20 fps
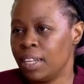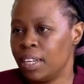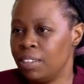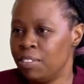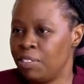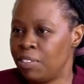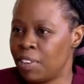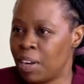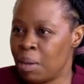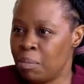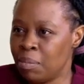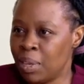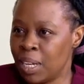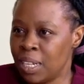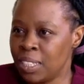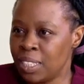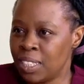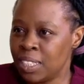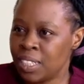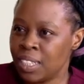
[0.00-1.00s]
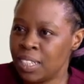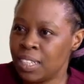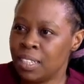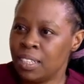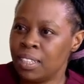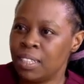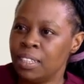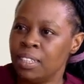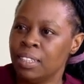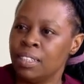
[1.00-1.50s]

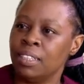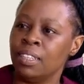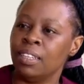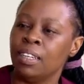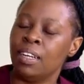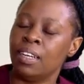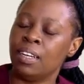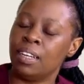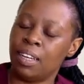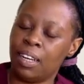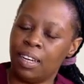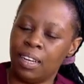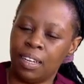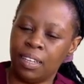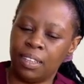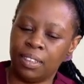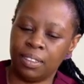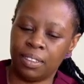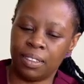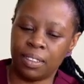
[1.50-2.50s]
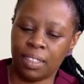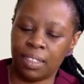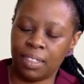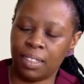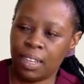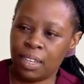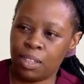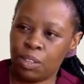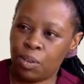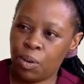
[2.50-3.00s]
inflammation, and
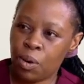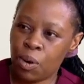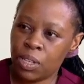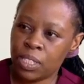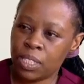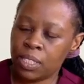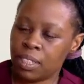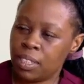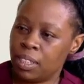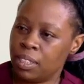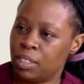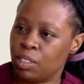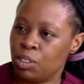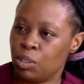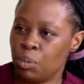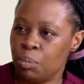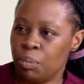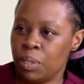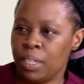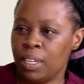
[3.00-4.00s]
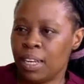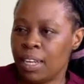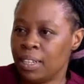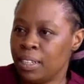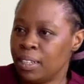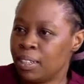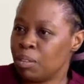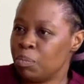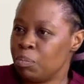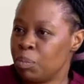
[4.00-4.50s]
they cause it to be a
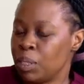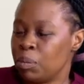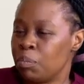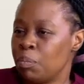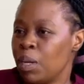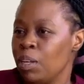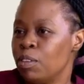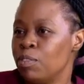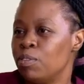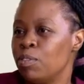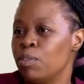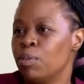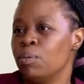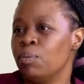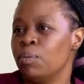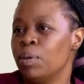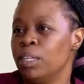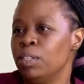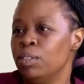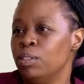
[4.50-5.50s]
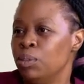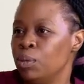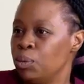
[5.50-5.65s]
little bit painful when